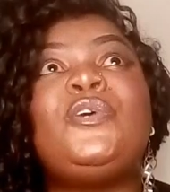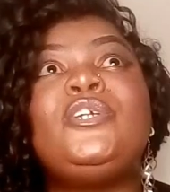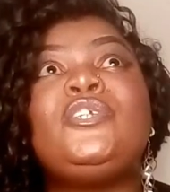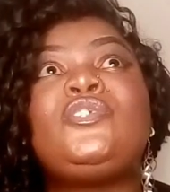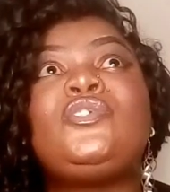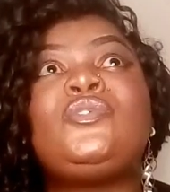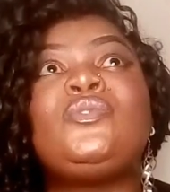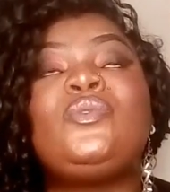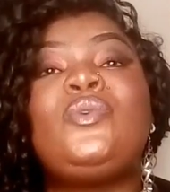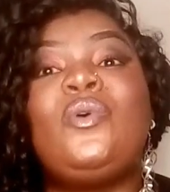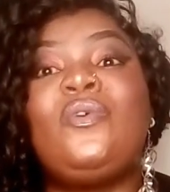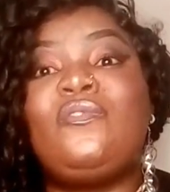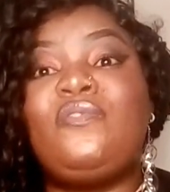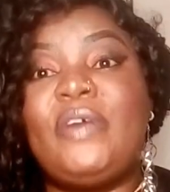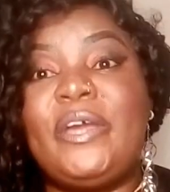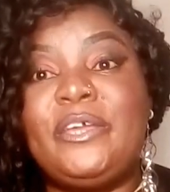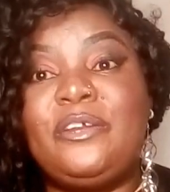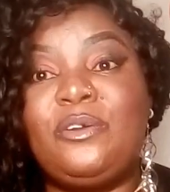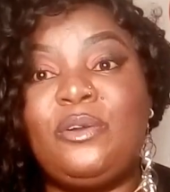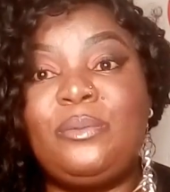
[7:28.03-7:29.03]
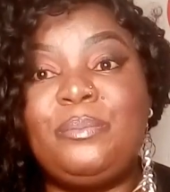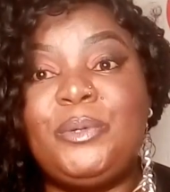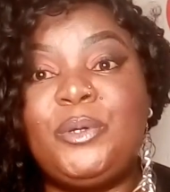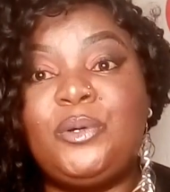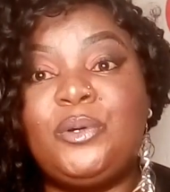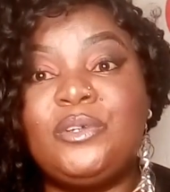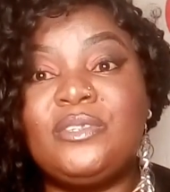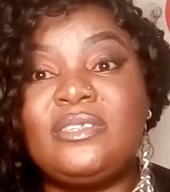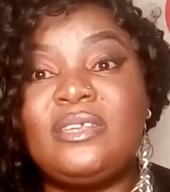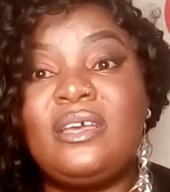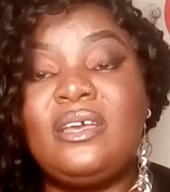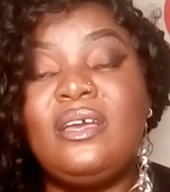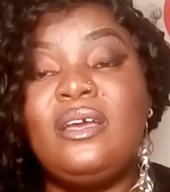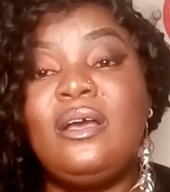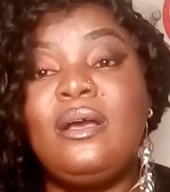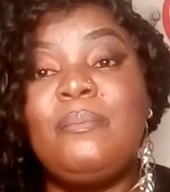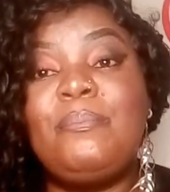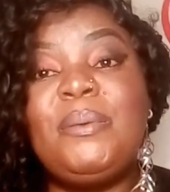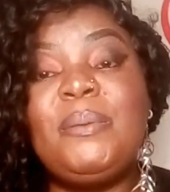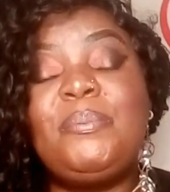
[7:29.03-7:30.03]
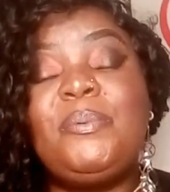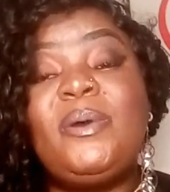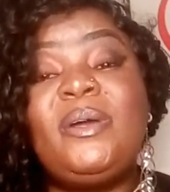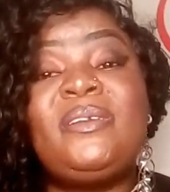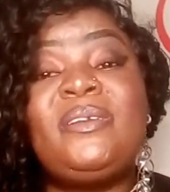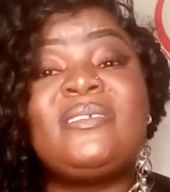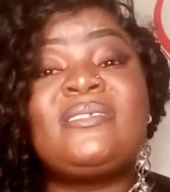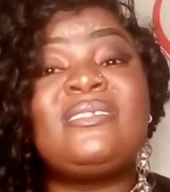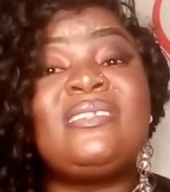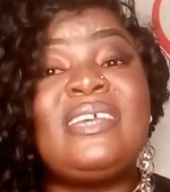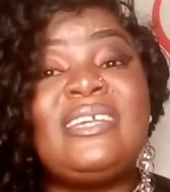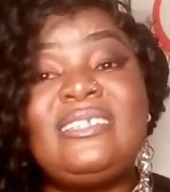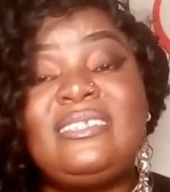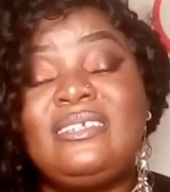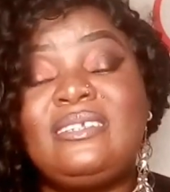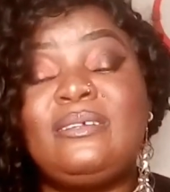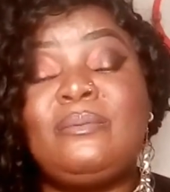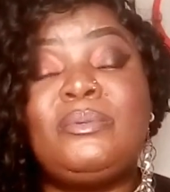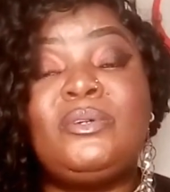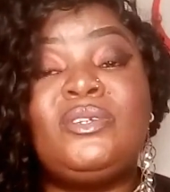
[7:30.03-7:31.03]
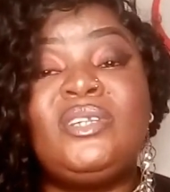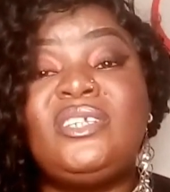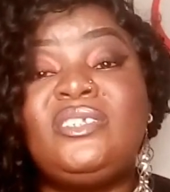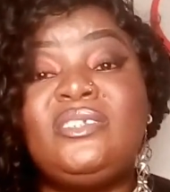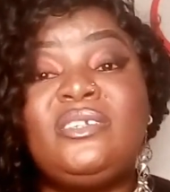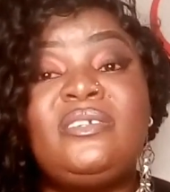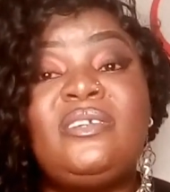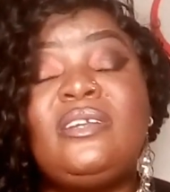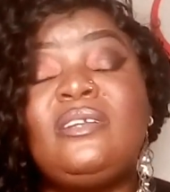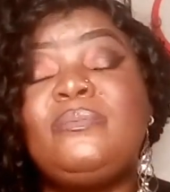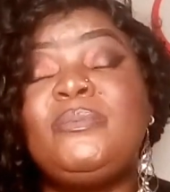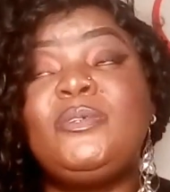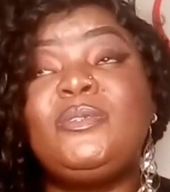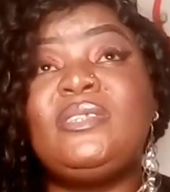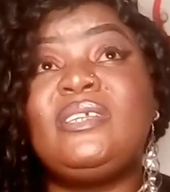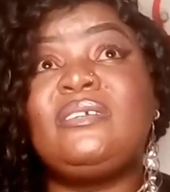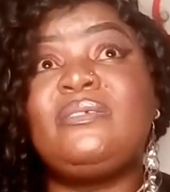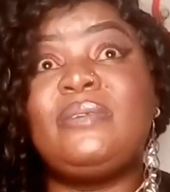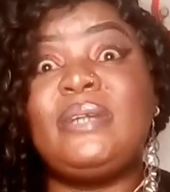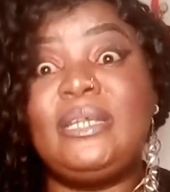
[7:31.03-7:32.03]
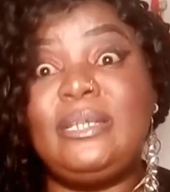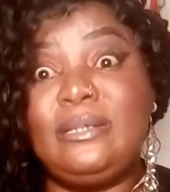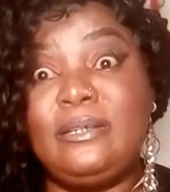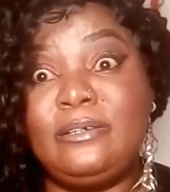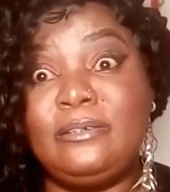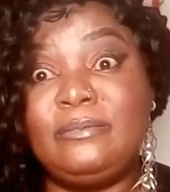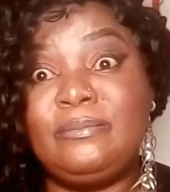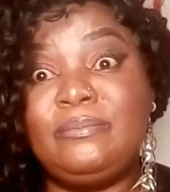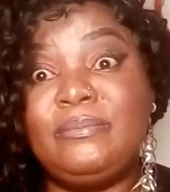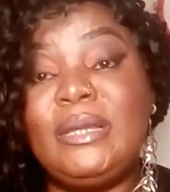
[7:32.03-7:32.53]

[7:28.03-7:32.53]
it to go viral because people are excited about Nigerian music right now.